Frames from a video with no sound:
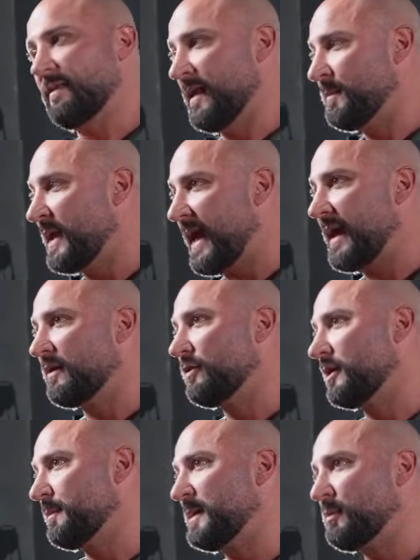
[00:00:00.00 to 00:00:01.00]
Let me add a
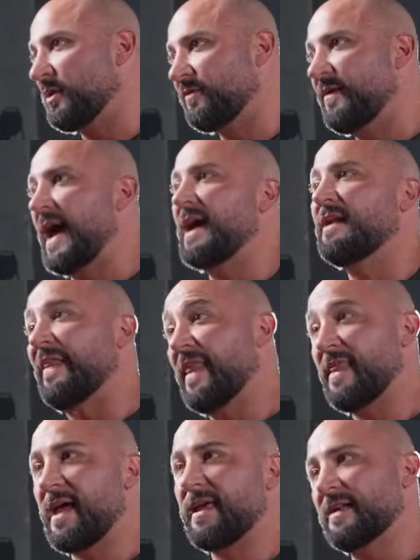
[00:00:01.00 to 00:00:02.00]
little bit more fat, and
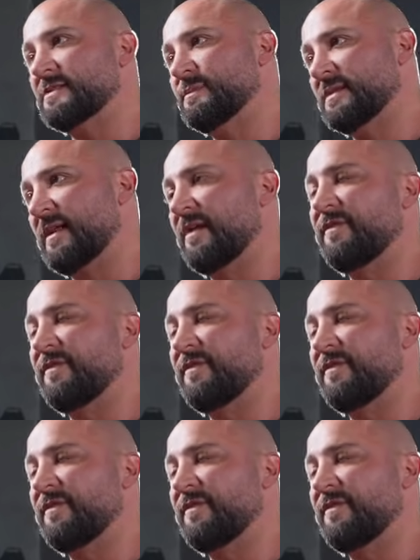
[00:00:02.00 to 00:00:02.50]
then that gets me to that